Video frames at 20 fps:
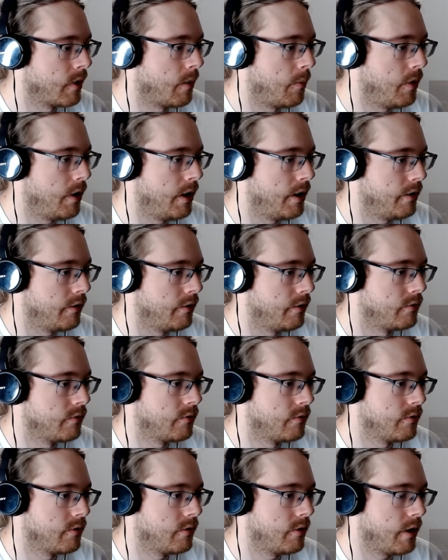But
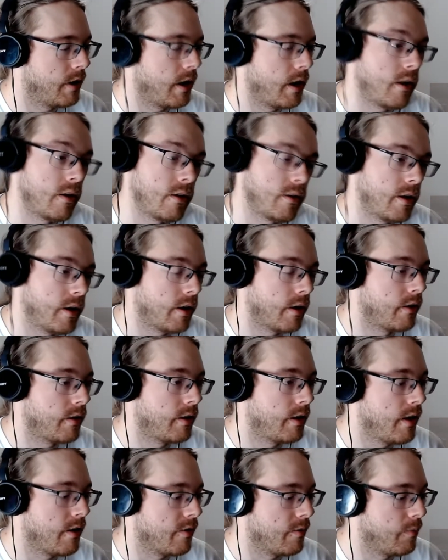again, yeah,
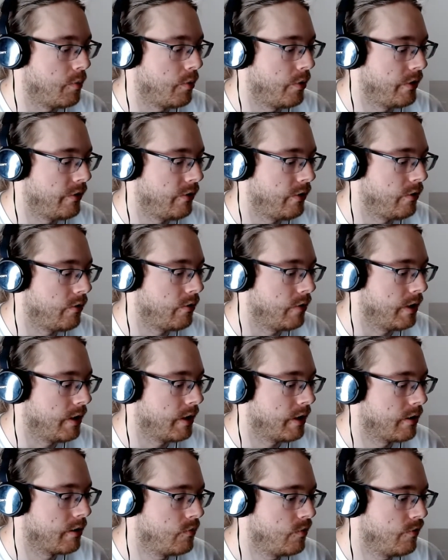he has a point too.
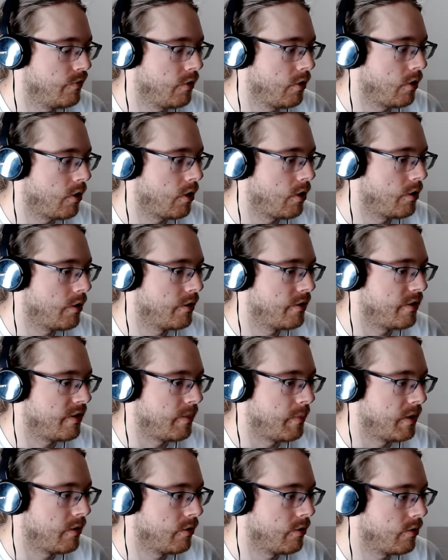Like, we've all got our
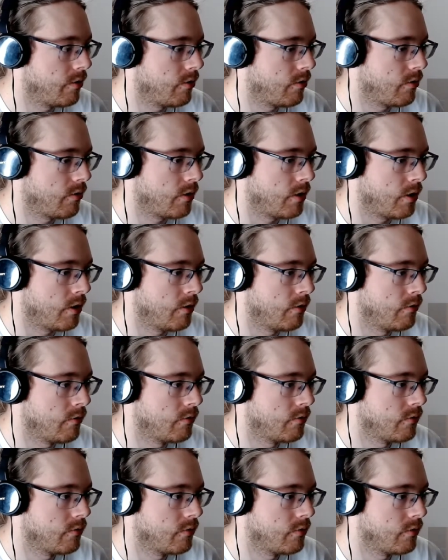demons, you know?
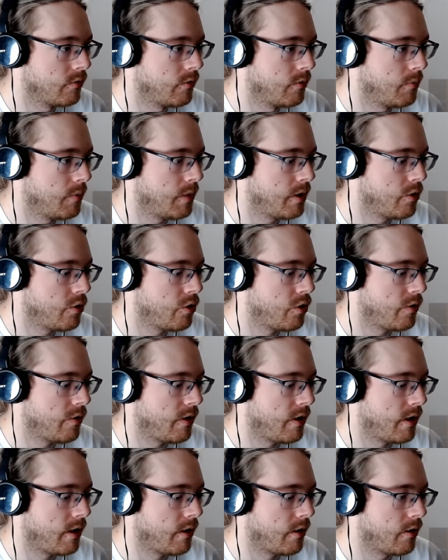But it's just
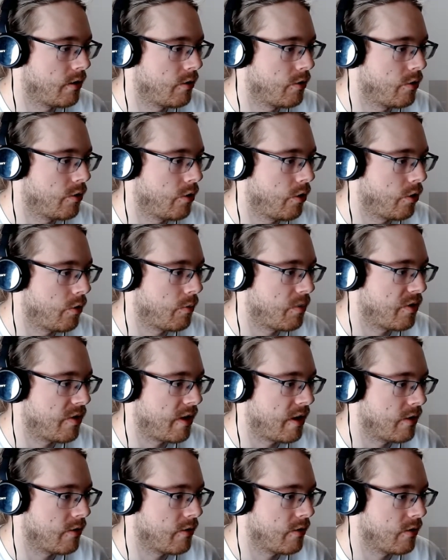like
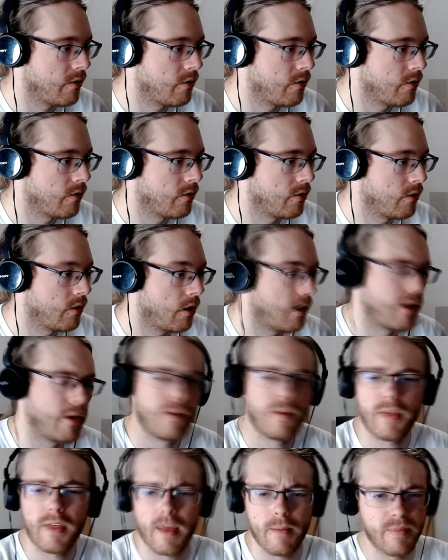circumstances
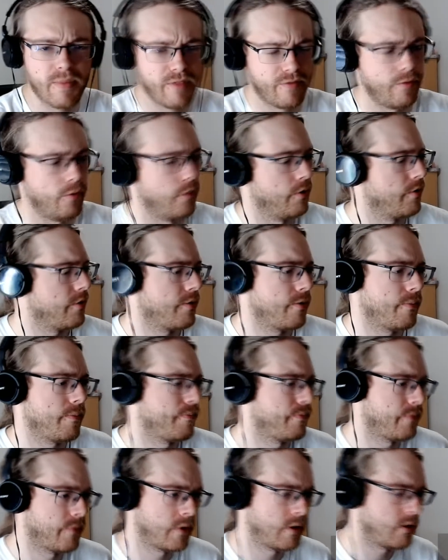escape the forest.
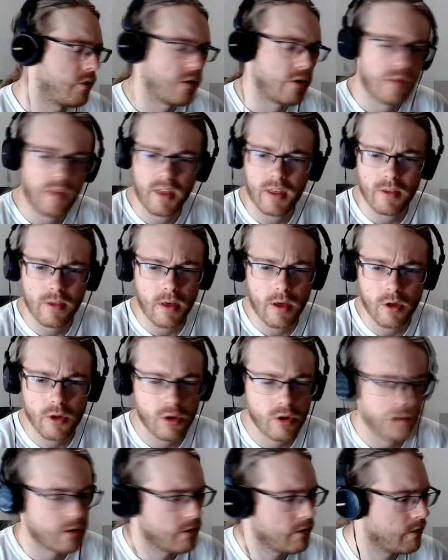Just like
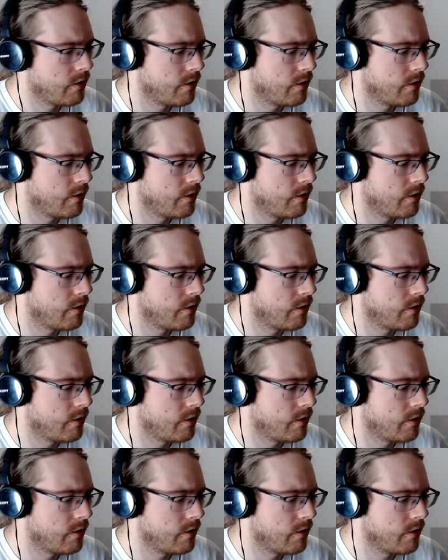Sasha.